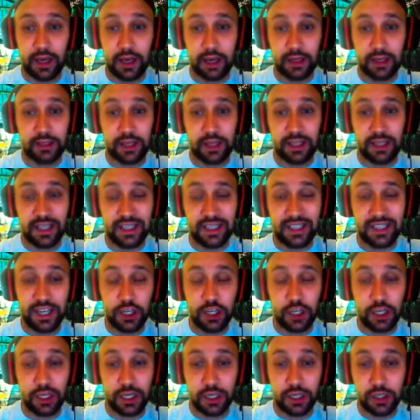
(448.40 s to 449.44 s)
that's
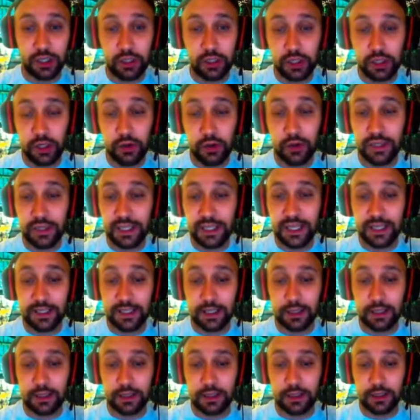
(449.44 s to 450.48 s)
essentially 2
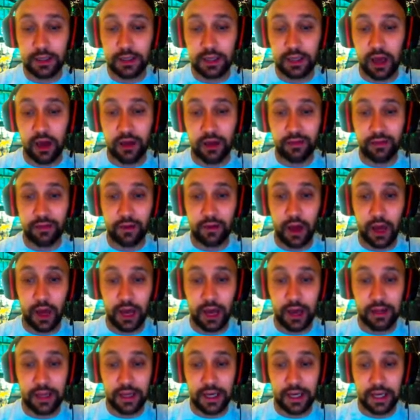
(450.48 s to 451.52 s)
seasons of
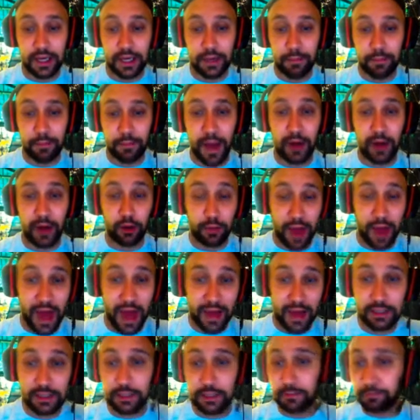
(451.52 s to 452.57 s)
the Battle
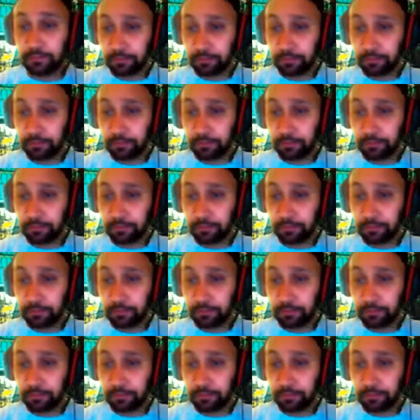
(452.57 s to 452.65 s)
Pass.